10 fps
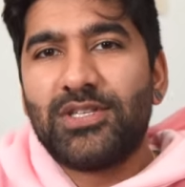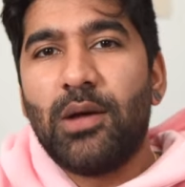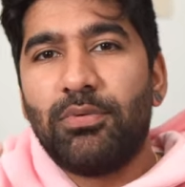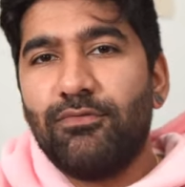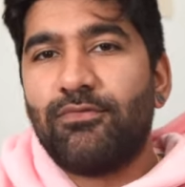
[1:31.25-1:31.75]

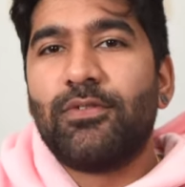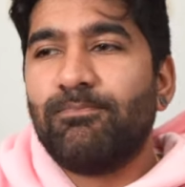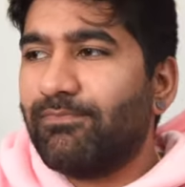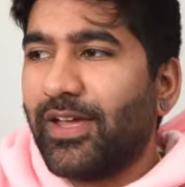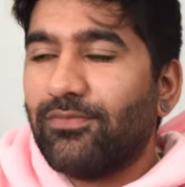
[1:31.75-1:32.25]
type of
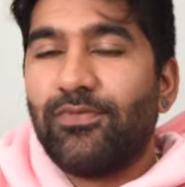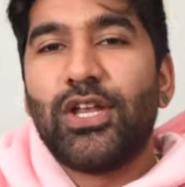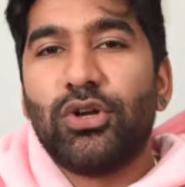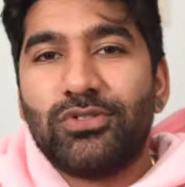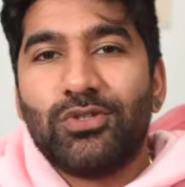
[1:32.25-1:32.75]
like
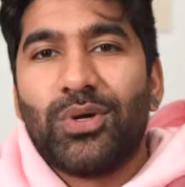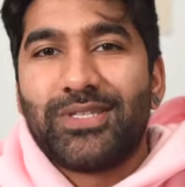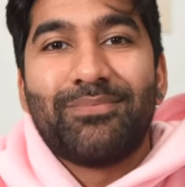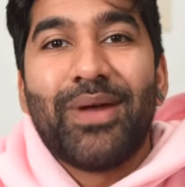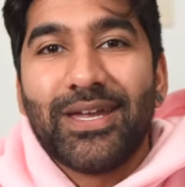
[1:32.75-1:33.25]
videos you want
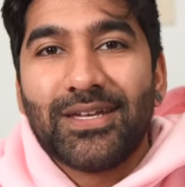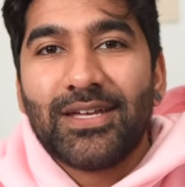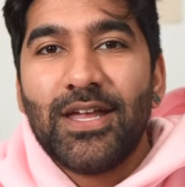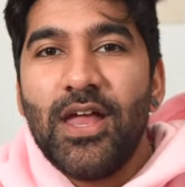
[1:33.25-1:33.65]
to make,